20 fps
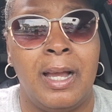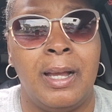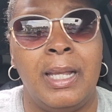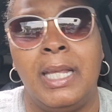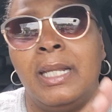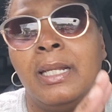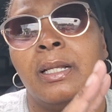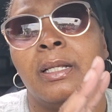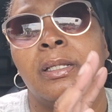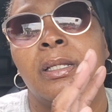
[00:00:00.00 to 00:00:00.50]

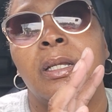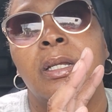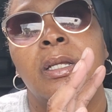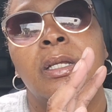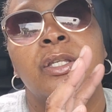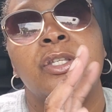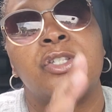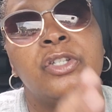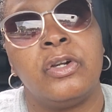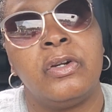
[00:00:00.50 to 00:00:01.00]
in a
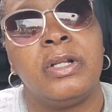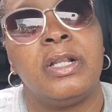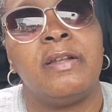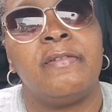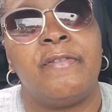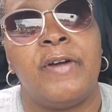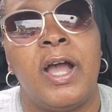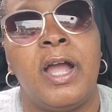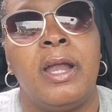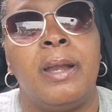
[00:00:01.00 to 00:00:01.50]
certain
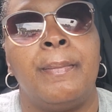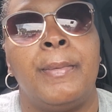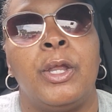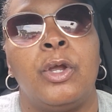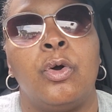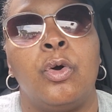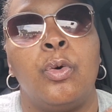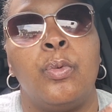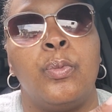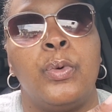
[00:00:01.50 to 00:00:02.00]

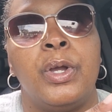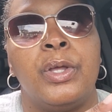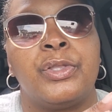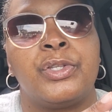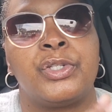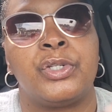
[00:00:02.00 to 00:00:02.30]
environment, or with